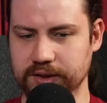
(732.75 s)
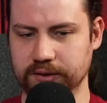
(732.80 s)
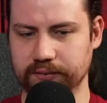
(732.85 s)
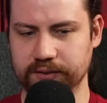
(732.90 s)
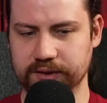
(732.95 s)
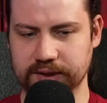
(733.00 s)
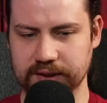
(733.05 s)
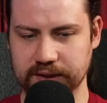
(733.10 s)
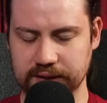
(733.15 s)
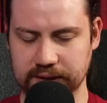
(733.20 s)

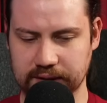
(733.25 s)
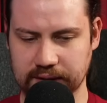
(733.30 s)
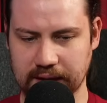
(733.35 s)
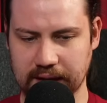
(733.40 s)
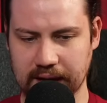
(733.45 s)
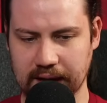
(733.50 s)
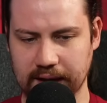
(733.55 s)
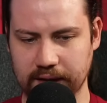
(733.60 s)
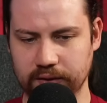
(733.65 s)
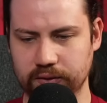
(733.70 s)
obviously
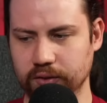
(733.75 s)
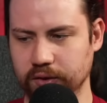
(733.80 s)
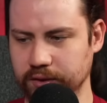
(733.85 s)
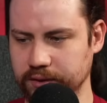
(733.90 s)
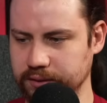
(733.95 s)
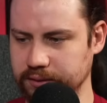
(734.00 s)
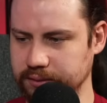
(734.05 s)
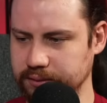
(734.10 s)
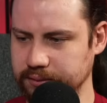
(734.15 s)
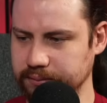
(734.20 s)

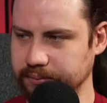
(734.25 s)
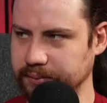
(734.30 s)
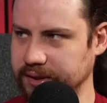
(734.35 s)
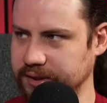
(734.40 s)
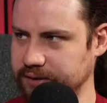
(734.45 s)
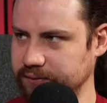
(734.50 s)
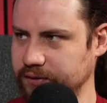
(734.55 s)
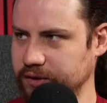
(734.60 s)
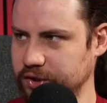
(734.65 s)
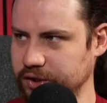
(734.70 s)
Angron
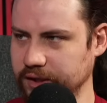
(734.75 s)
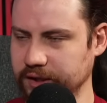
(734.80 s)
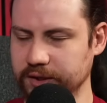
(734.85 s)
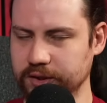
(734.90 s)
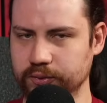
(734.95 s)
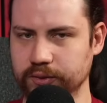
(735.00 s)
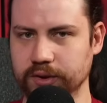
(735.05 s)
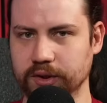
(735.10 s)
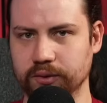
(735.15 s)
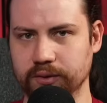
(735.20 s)
massively changed.
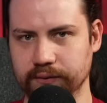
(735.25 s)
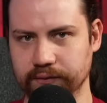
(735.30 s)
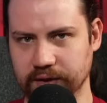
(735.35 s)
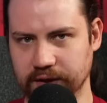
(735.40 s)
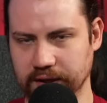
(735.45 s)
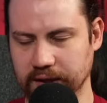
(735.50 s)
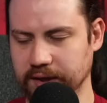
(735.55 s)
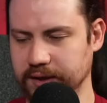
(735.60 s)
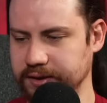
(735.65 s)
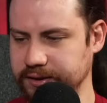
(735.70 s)
We know
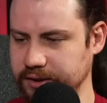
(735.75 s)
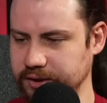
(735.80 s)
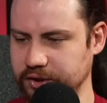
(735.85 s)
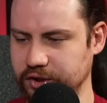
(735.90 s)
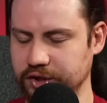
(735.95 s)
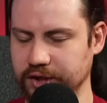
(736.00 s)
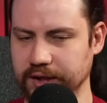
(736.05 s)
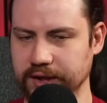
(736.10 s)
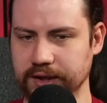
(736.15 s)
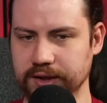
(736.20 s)
Invocatus has
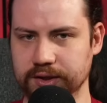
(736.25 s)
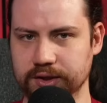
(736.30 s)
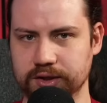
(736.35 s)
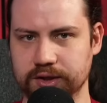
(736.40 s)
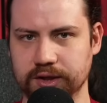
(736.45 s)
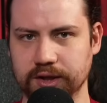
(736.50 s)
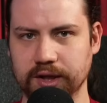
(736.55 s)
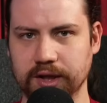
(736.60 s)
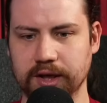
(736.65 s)
changed.